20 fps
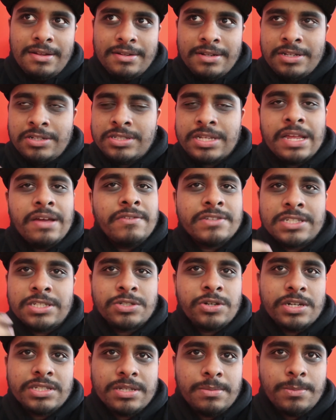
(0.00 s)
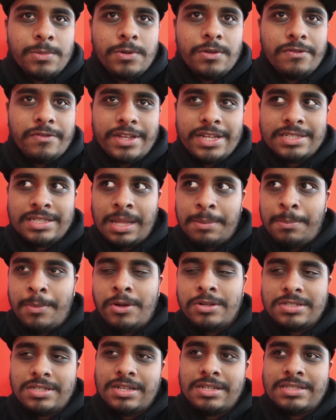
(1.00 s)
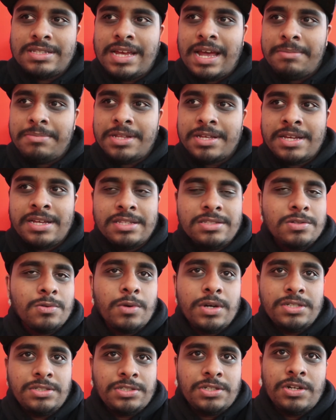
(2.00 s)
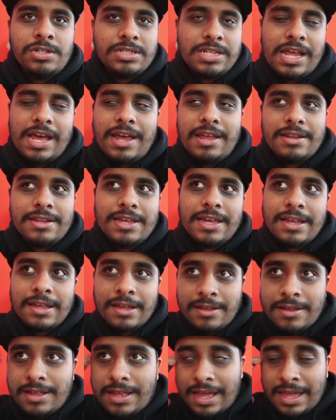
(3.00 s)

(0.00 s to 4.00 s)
they usually give us a choice of movies, and most of the time, the kids always chose Lion King.